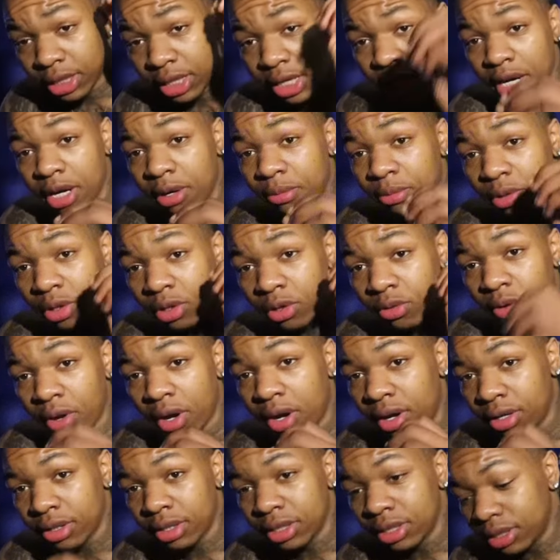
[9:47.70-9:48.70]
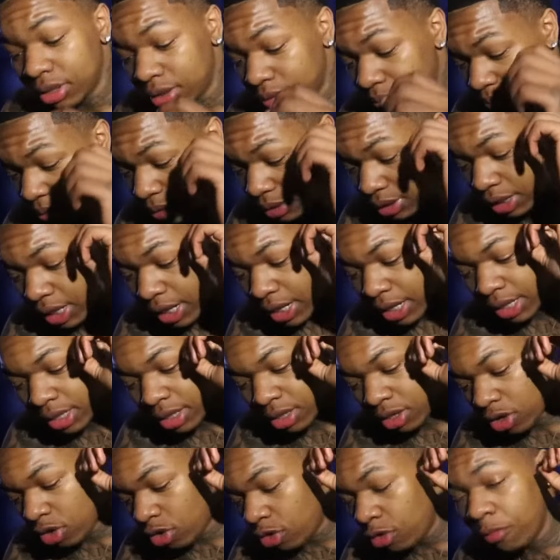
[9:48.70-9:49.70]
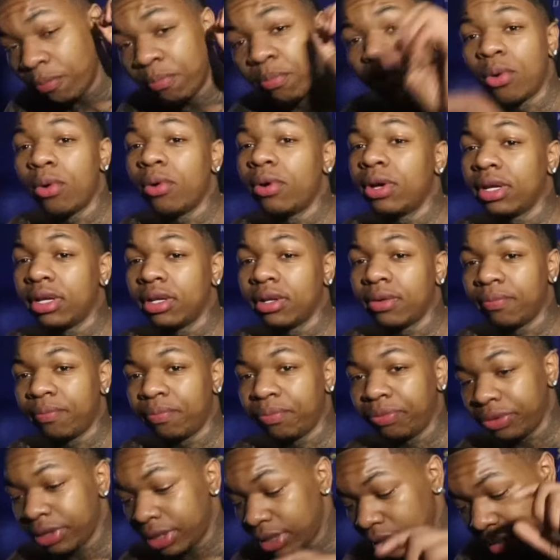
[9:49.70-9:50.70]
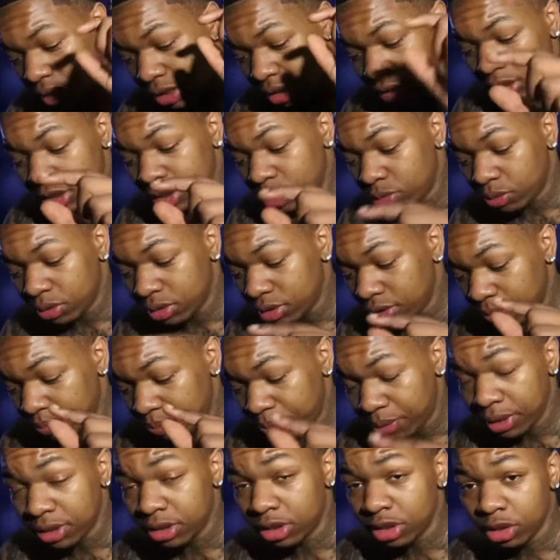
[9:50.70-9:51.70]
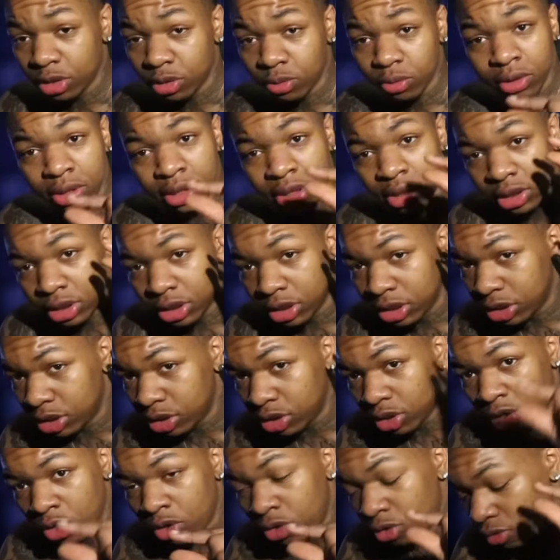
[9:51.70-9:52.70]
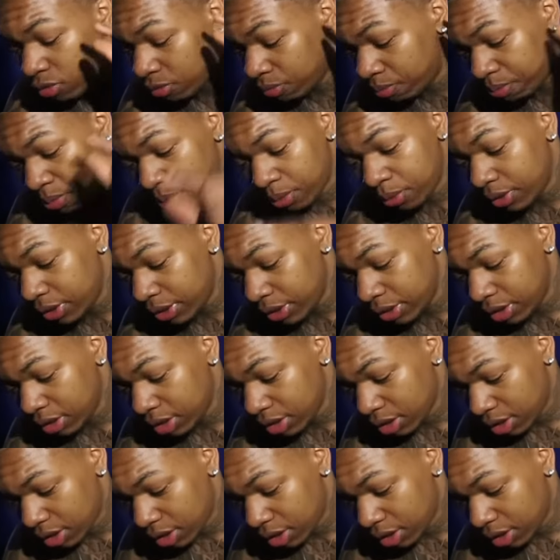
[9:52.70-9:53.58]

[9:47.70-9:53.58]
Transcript: camera quality be like on point. And this is one of the pictures where it's just on point.